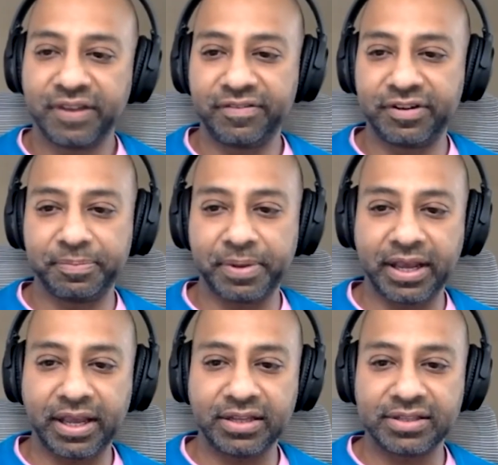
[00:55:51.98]
Favorite
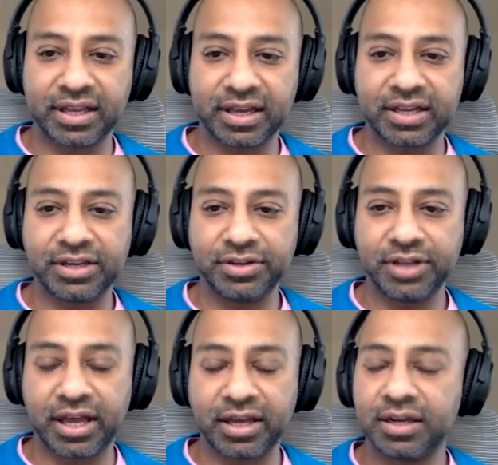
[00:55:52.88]
paintings that can do
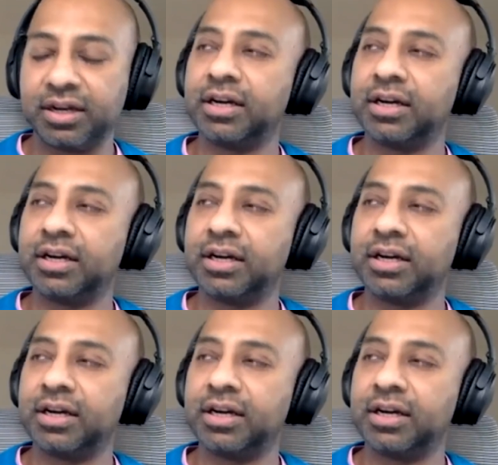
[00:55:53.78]
that?